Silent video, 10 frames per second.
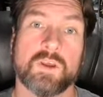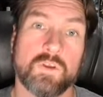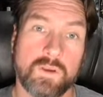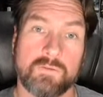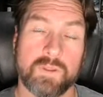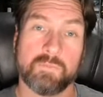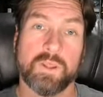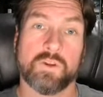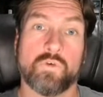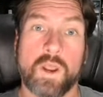You give them
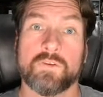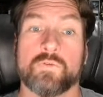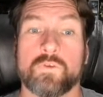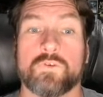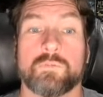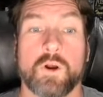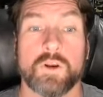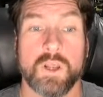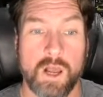the address for the smart